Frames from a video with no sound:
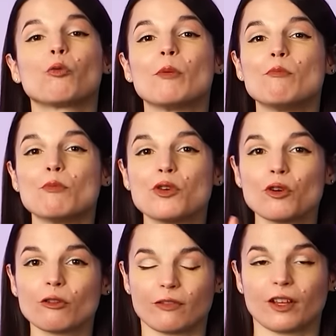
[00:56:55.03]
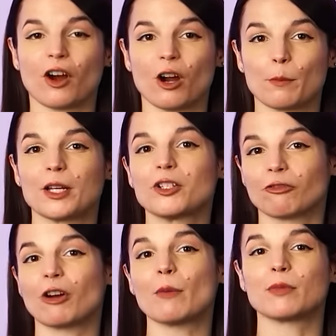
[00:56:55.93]
remove the garbage
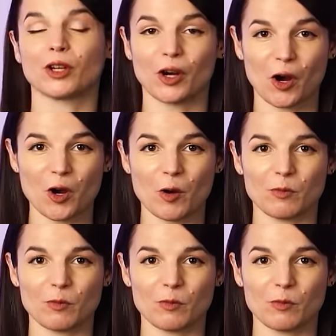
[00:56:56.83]
from your home,